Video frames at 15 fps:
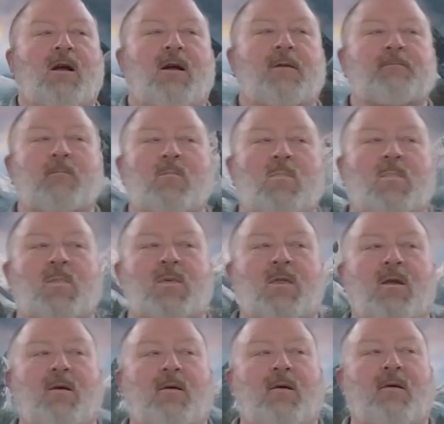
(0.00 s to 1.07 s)

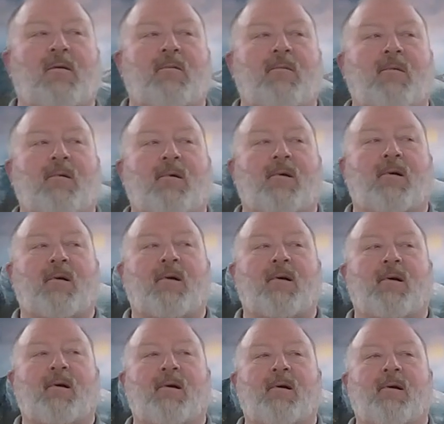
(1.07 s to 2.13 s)

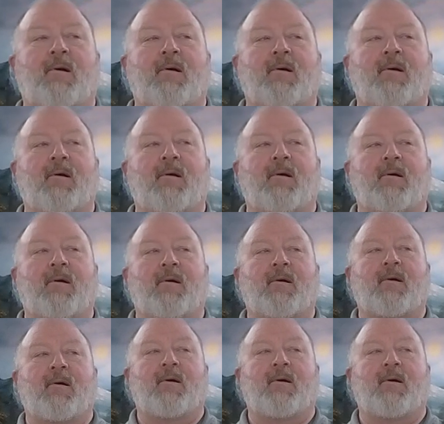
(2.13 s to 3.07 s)
No one is speaking in this clip.